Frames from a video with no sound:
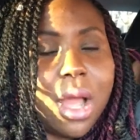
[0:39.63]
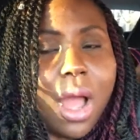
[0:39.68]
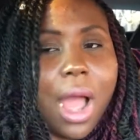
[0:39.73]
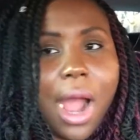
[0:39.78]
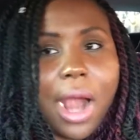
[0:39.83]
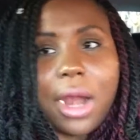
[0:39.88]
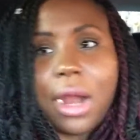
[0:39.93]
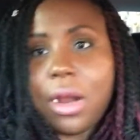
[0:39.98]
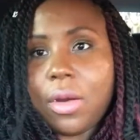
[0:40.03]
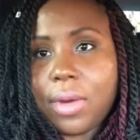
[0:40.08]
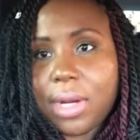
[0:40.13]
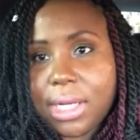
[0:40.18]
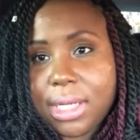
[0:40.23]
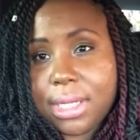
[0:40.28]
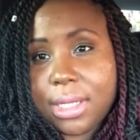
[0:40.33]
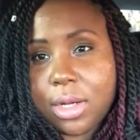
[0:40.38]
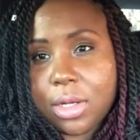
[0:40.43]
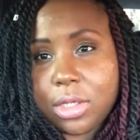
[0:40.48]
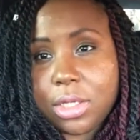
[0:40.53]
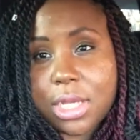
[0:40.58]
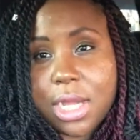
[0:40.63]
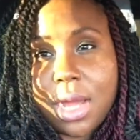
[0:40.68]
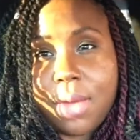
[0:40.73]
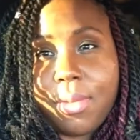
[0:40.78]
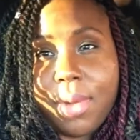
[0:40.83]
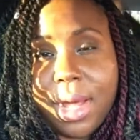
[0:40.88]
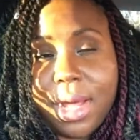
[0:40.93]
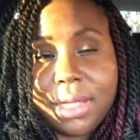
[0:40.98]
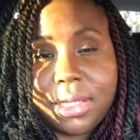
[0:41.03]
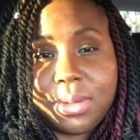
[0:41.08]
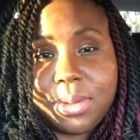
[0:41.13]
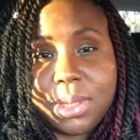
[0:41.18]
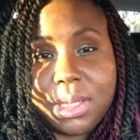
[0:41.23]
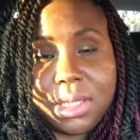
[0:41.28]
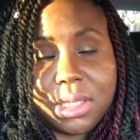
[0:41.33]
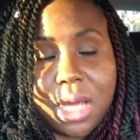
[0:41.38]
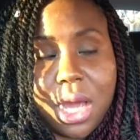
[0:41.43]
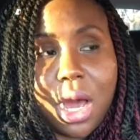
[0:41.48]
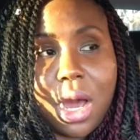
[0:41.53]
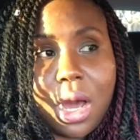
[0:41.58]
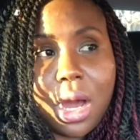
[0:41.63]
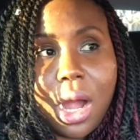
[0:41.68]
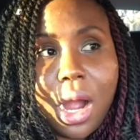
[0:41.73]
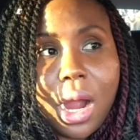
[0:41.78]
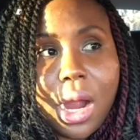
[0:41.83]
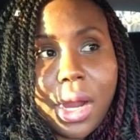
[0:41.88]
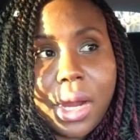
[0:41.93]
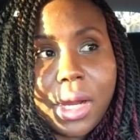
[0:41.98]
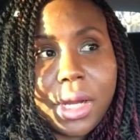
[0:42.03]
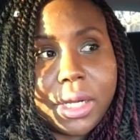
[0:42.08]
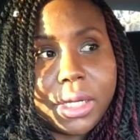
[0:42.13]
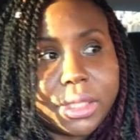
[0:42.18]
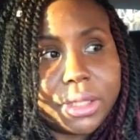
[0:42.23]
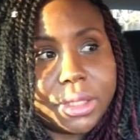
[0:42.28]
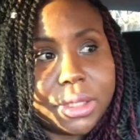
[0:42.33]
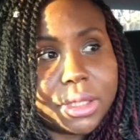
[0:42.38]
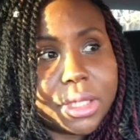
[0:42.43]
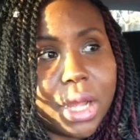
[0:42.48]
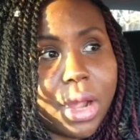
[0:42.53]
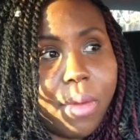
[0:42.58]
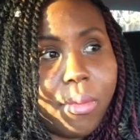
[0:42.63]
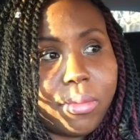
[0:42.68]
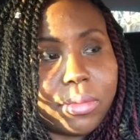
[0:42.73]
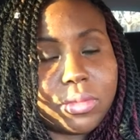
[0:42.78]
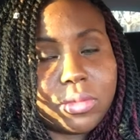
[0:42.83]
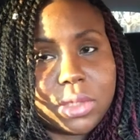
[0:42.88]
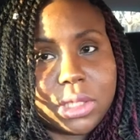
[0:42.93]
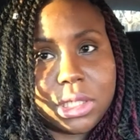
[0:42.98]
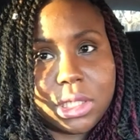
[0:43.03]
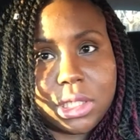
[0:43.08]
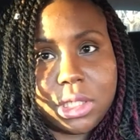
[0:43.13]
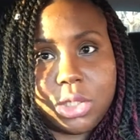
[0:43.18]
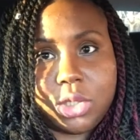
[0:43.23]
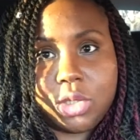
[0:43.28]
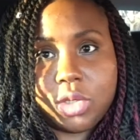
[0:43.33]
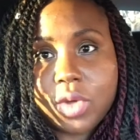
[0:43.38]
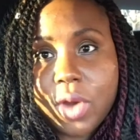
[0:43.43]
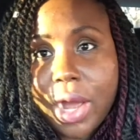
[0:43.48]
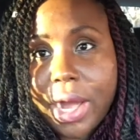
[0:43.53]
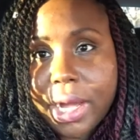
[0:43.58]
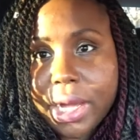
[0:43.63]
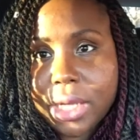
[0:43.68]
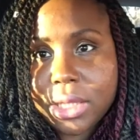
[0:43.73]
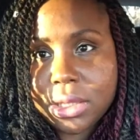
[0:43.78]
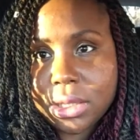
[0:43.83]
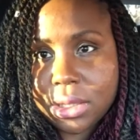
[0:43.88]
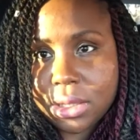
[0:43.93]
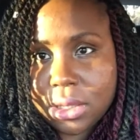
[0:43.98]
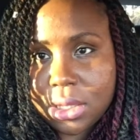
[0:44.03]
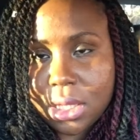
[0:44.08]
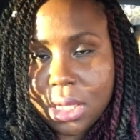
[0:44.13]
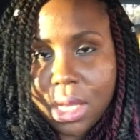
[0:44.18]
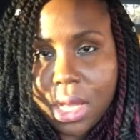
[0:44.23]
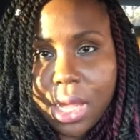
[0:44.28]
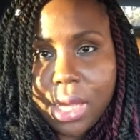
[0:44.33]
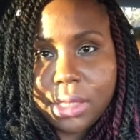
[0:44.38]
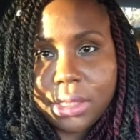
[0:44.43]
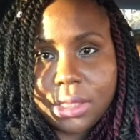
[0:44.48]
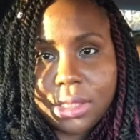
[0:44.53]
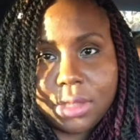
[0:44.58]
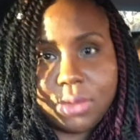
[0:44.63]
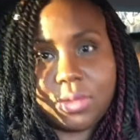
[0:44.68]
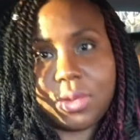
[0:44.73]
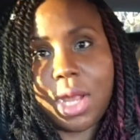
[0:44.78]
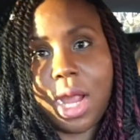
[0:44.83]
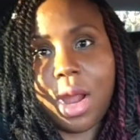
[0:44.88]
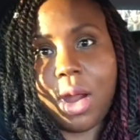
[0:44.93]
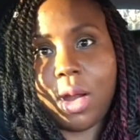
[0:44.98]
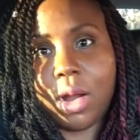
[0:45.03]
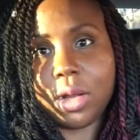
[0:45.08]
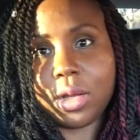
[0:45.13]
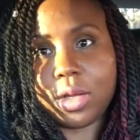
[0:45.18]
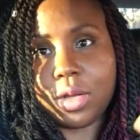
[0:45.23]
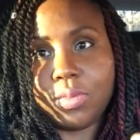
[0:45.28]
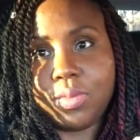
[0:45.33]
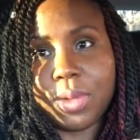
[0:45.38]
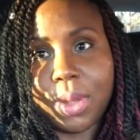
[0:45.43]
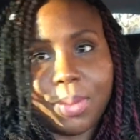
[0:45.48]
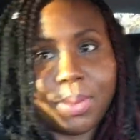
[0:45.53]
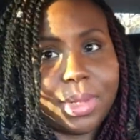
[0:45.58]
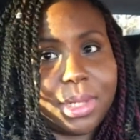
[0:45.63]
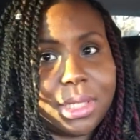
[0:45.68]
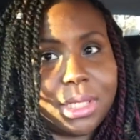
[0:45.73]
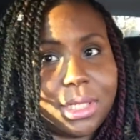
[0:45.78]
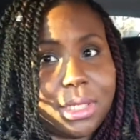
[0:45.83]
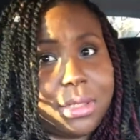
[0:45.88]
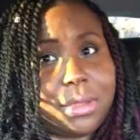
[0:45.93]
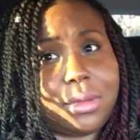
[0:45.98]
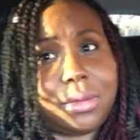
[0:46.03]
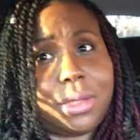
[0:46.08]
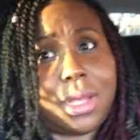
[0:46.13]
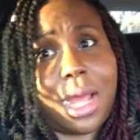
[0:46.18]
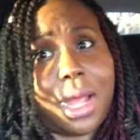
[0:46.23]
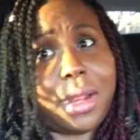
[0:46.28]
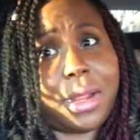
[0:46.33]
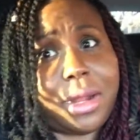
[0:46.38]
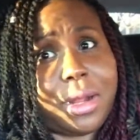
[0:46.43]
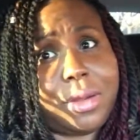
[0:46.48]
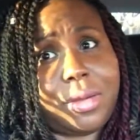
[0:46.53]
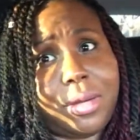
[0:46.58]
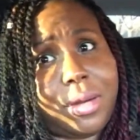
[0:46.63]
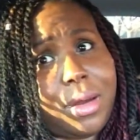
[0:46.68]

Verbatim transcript: on our way to go check out my husband's car, or his truck, because we are all cooped up in this little tiny little